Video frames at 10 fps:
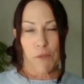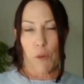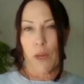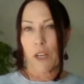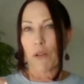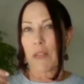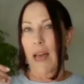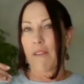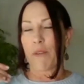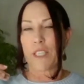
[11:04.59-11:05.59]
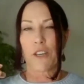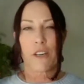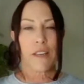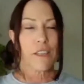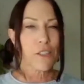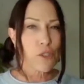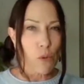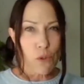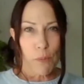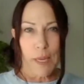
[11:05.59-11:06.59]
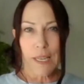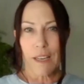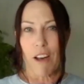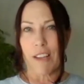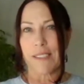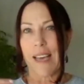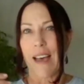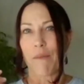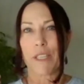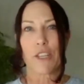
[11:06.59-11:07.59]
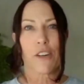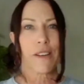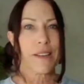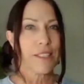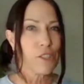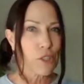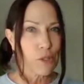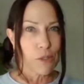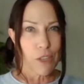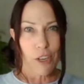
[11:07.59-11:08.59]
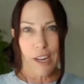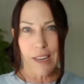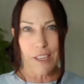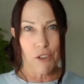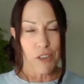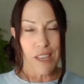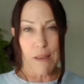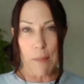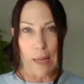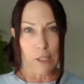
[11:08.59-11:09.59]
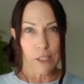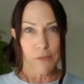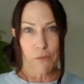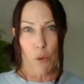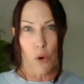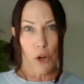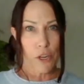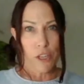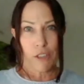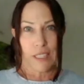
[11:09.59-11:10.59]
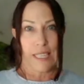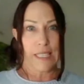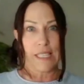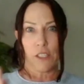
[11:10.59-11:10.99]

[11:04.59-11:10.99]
If you want to go live, we turn it into social media content. We turn it into creating your email for your list.